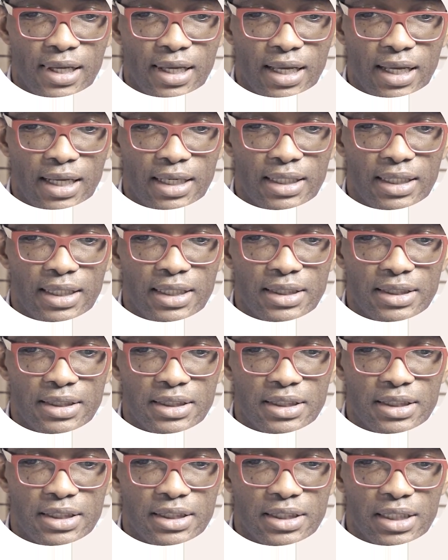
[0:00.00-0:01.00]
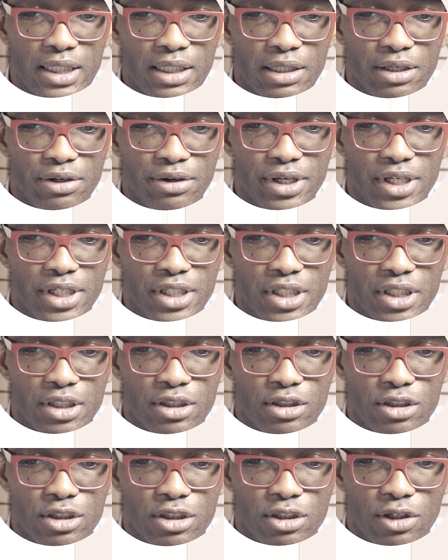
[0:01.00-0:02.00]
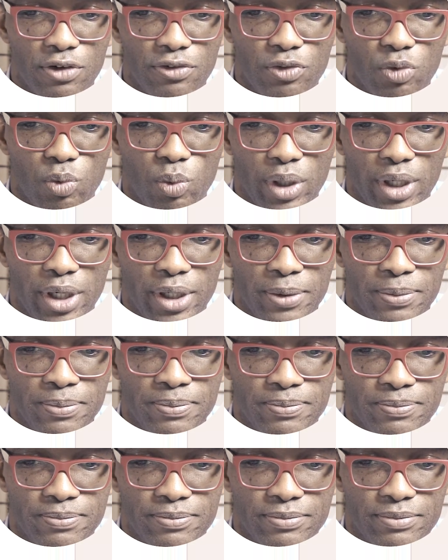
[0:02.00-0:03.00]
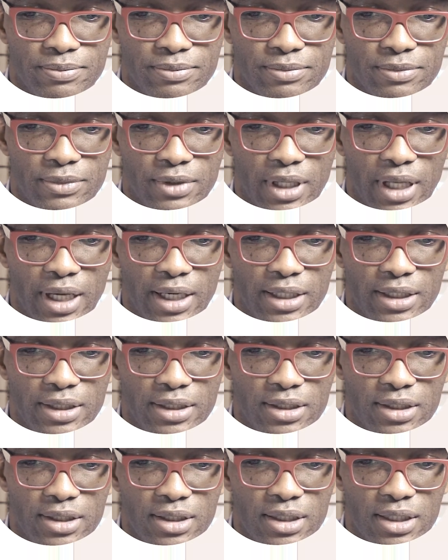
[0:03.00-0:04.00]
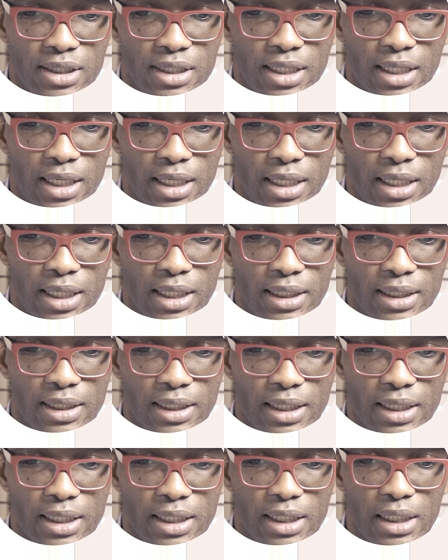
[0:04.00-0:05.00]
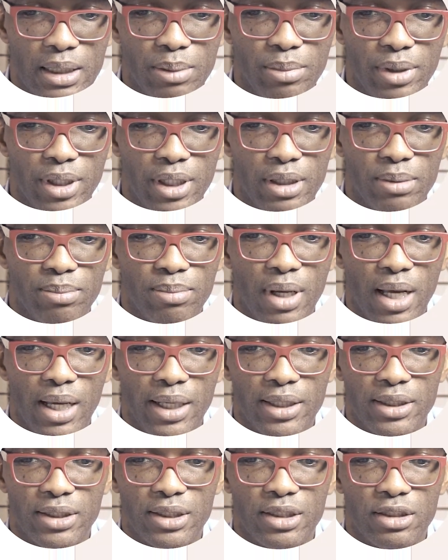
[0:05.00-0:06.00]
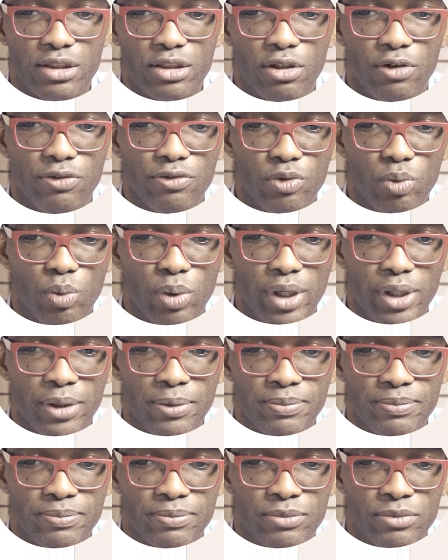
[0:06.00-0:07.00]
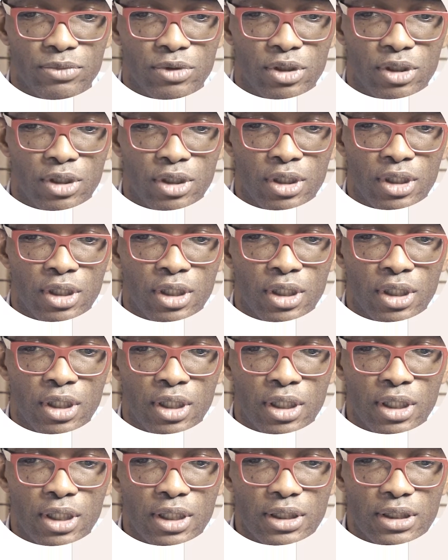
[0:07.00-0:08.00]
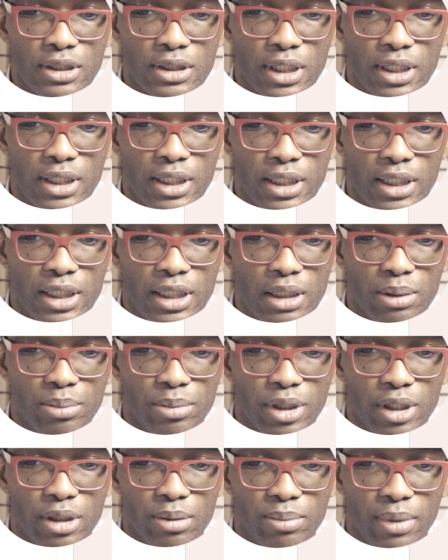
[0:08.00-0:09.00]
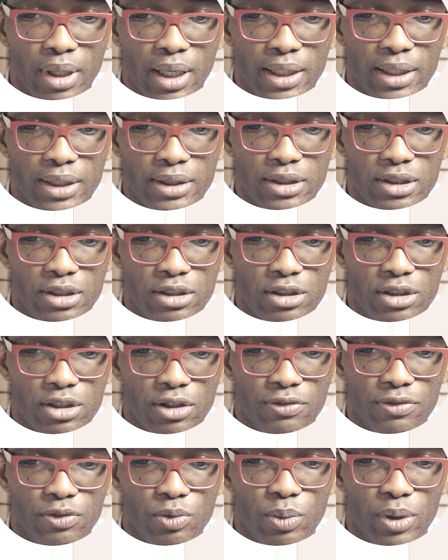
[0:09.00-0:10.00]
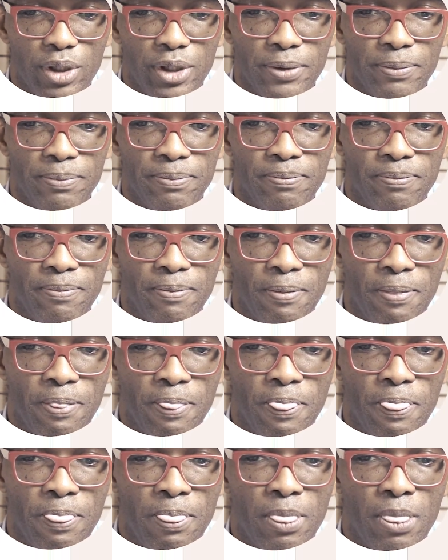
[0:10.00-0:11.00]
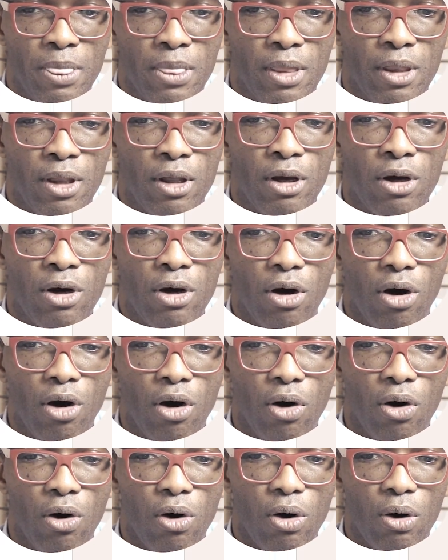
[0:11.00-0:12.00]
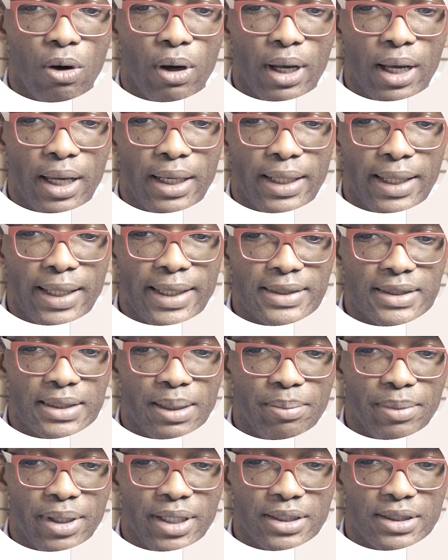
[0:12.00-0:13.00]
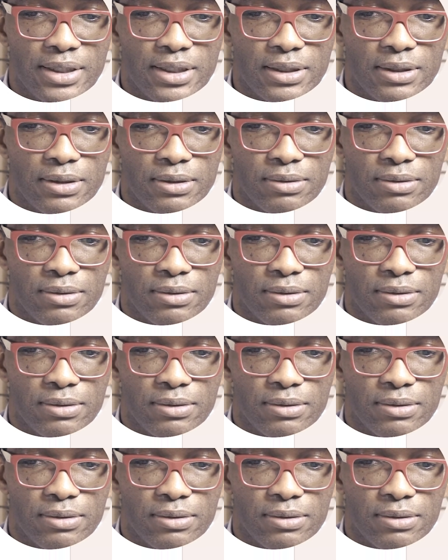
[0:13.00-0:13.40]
a lead generation software, that is an email marketing software. It's an email marketing software or an SMS